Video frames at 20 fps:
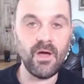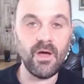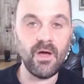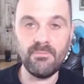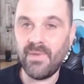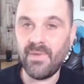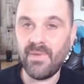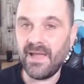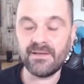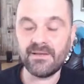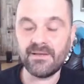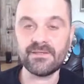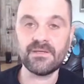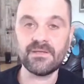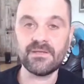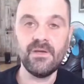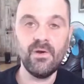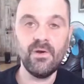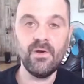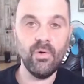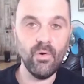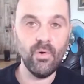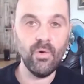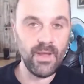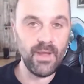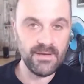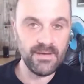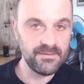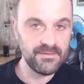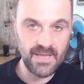unbanked
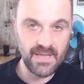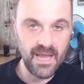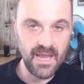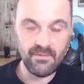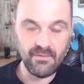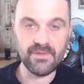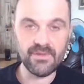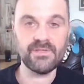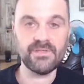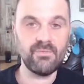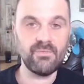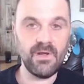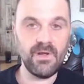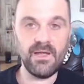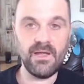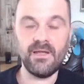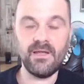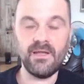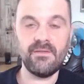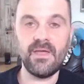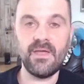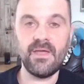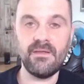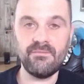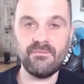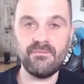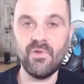or in areas where they're